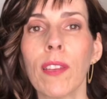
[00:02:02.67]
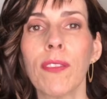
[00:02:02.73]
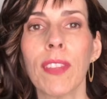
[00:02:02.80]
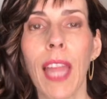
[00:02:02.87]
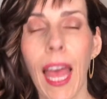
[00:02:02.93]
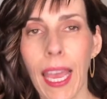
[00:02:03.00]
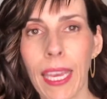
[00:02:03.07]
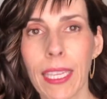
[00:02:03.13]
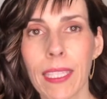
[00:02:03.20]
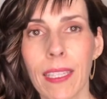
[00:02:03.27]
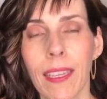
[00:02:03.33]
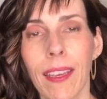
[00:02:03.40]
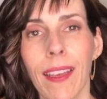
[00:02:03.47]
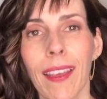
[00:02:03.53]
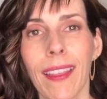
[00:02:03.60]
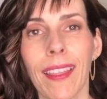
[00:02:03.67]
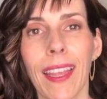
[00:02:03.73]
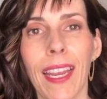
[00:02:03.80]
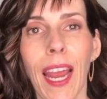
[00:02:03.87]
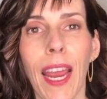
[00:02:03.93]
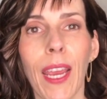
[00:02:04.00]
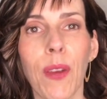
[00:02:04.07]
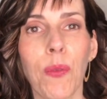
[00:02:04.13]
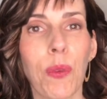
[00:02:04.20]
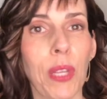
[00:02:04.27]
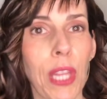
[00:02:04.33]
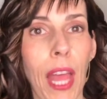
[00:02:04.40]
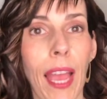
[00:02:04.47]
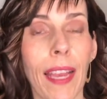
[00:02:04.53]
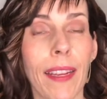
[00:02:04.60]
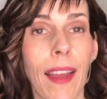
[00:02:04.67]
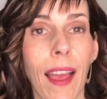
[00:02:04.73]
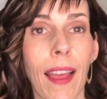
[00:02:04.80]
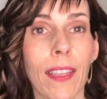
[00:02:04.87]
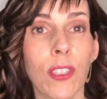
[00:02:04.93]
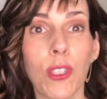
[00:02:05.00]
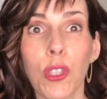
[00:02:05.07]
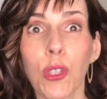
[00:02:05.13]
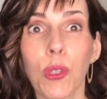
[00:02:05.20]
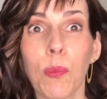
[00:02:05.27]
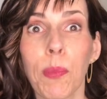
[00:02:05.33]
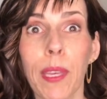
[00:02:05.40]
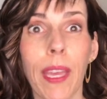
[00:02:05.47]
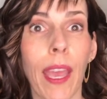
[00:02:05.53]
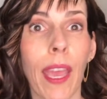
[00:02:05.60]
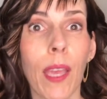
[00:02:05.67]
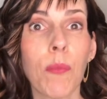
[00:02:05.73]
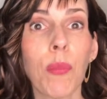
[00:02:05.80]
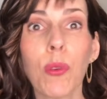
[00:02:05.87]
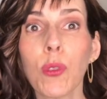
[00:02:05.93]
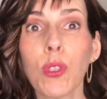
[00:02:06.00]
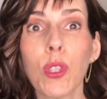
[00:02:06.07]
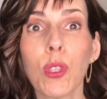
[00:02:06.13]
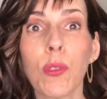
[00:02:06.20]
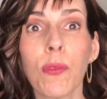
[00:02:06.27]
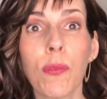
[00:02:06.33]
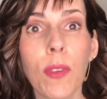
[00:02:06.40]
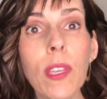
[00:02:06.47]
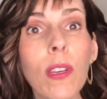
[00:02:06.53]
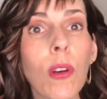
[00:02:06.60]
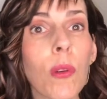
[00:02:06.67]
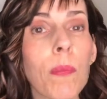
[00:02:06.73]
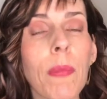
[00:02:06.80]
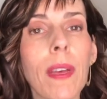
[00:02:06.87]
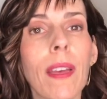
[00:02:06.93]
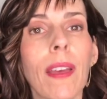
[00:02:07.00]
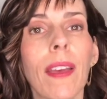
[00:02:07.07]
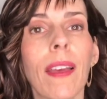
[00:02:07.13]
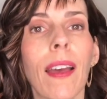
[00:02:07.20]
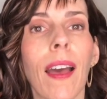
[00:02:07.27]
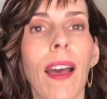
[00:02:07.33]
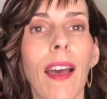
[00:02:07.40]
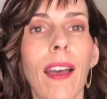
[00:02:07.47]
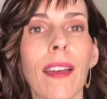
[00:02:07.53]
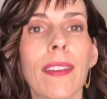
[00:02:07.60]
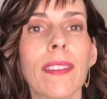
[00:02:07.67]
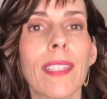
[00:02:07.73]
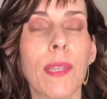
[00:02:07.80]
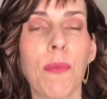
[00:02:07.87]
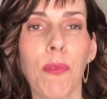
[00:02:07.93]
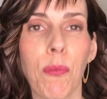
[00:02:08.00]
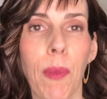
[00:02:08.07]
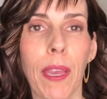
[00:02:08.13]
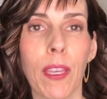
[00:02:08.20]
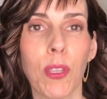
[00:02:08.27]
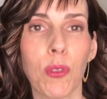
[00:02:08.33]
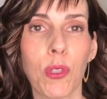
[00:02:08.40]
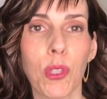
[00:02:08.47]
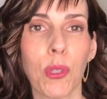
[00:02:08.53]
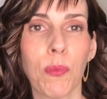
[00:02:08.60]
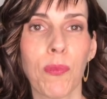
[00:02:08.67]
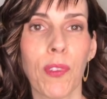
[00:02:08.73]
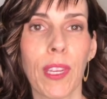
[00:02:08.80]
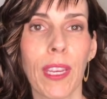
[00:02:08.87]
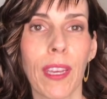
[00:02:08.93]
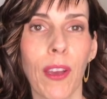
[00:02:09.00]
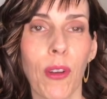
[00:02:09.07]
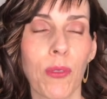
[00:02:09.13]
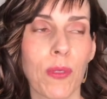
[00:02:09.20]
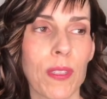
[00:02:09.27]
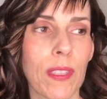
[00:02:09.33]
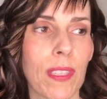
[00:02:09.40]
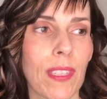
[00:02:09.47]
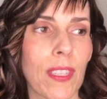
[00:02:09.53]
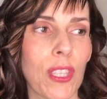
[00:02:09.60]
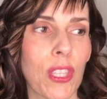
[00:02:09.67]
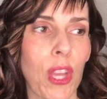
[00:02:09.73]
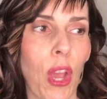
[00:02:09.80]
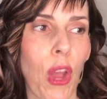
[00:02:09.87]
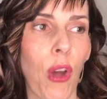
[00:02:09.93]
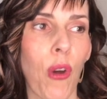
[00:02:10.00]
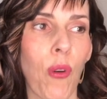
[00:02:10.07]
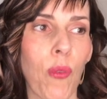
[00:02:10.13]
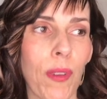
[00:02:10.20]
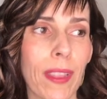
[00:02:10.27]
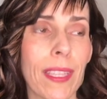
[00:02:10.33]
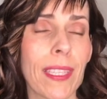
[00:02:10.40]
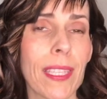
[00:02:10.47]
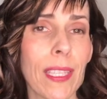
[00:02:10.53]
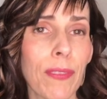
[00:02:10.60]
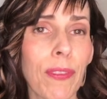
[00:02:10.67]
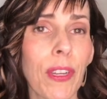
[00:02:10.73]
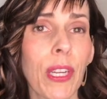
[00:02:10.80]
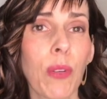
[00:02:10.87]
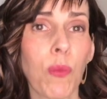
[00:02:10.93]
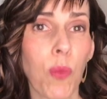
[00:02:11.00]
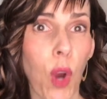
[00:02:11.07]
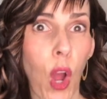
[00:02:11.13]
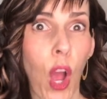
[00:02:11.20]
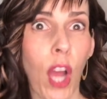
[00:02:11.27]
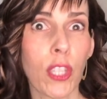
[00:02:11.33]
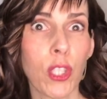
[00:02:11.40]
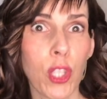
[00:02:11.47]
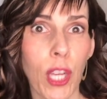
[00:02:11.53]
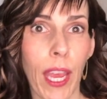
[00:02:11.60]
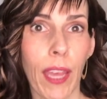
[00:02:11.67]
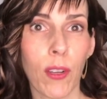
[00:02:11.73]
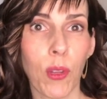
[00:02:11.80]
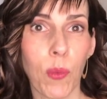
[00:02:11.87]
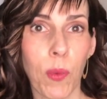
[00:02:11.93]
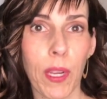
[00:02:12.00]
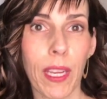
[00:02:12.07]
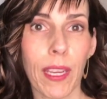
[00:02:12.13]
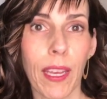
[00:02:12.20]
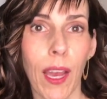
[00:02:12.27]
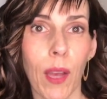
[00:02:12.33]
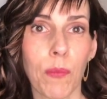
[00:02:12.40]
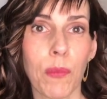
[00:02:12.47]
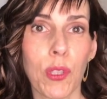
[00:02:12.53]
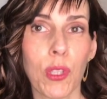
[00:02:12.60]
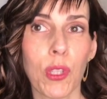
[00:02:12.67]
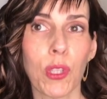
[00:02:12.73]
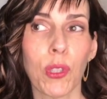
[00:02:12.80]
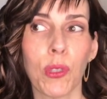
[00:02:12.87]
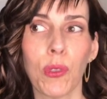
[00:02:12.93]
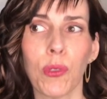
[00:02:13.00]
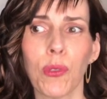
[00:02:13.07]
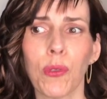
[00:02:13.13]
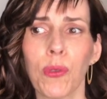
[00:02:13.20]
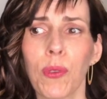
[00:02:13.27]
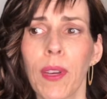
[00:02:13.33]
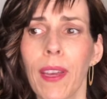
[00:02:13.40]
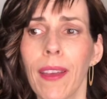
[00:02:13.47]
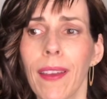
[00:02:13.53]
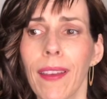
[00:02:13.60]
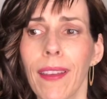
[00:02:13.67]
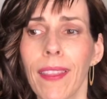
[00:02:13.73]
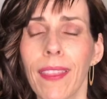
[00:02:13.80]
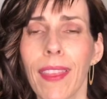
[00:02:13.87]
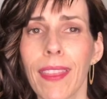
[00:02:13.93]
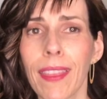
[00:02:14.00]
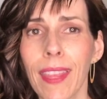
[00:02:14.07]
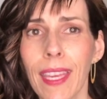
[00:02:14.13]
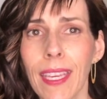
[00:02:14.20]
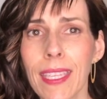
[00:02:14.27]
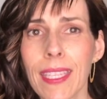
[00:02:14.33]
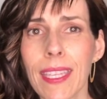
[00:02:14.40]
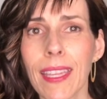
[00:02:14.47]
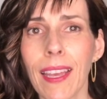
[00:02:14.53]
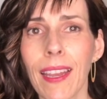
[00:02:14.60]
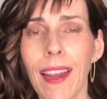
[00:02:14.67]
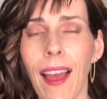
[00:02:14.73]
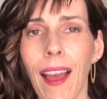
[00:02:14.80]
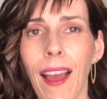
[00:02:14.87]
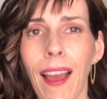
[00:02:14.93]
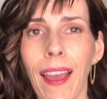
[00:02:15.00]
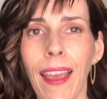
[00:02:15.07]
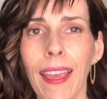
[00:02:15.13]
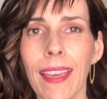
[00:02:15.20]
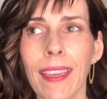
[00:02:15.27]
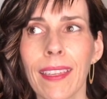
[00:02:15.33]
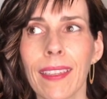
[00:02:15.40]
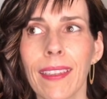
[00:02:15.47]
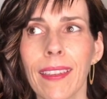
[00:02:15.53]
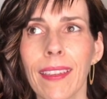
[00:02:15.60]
light that I relied on to be able to film some of my YouTube videos. So this is a very raw channel when it comes to the things that I